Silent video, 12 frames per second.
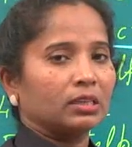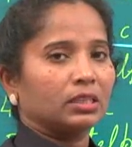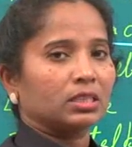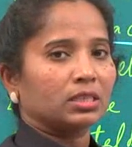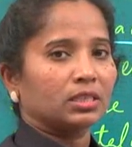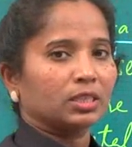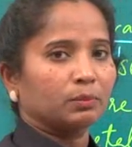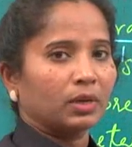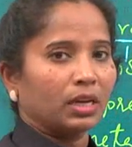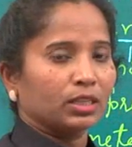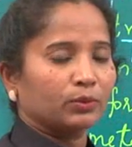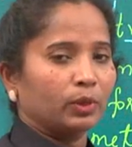the stress
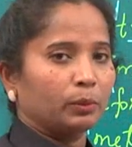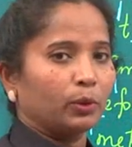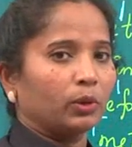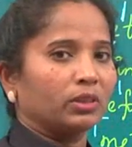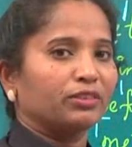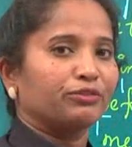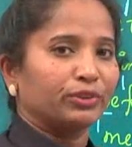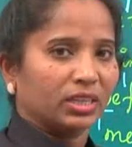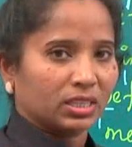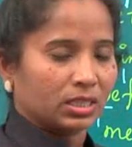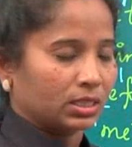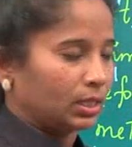marks will be on the
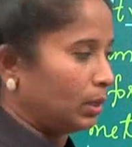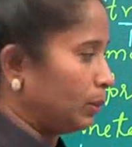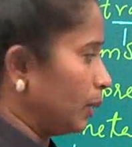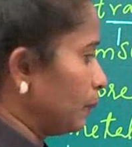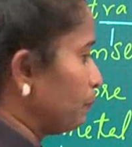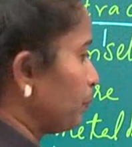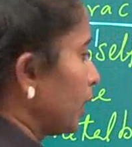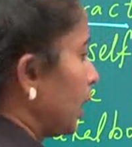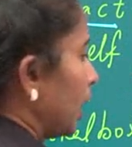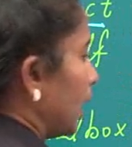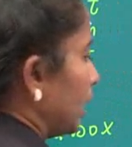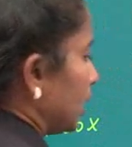first syllable.
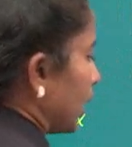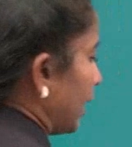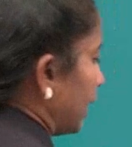In